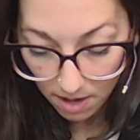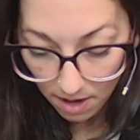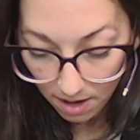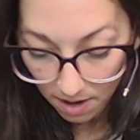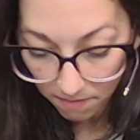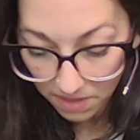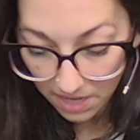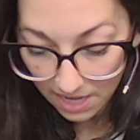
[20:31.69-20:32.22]

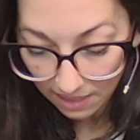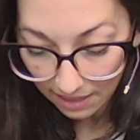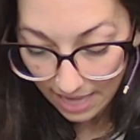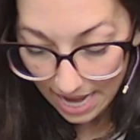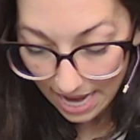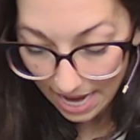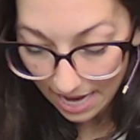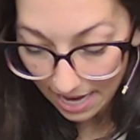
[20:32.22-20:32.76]
of the
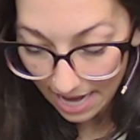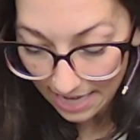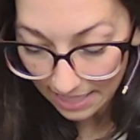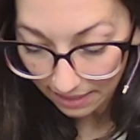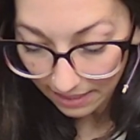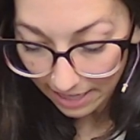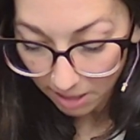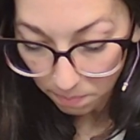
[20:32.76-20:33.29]
allaying, at a
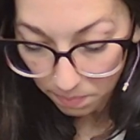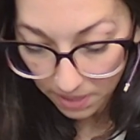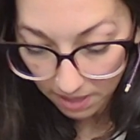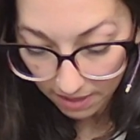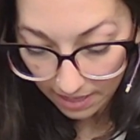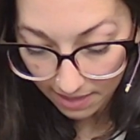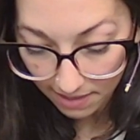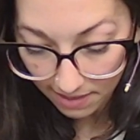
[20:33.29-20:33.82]
later
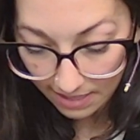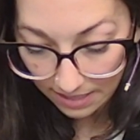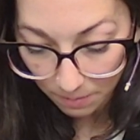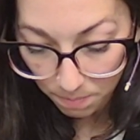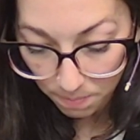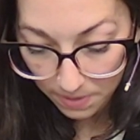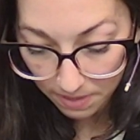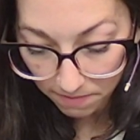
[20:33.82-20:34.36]
period, this
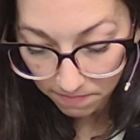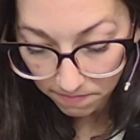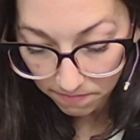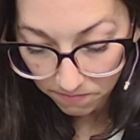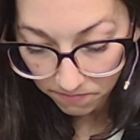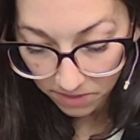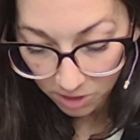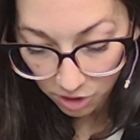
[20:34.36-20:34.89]

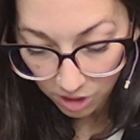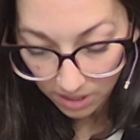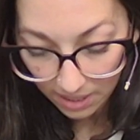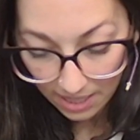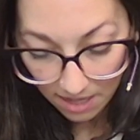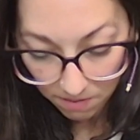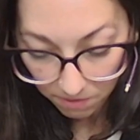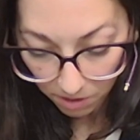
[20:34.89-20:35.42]
beneficent
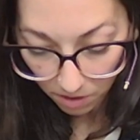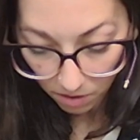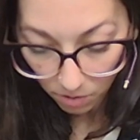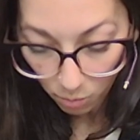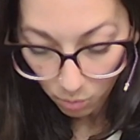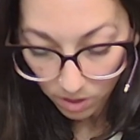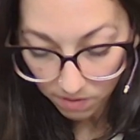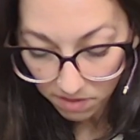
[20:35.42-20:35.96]
evil,
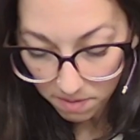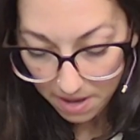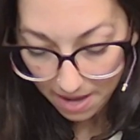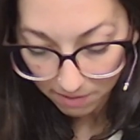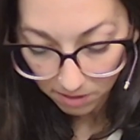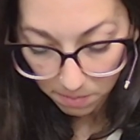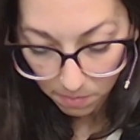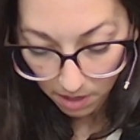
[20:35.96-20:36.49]
one of the men
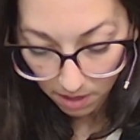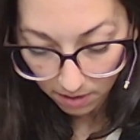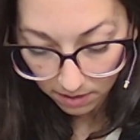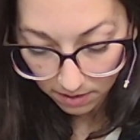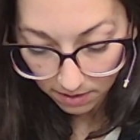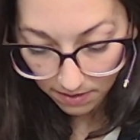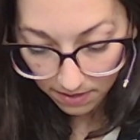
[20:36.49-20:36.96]
remarked,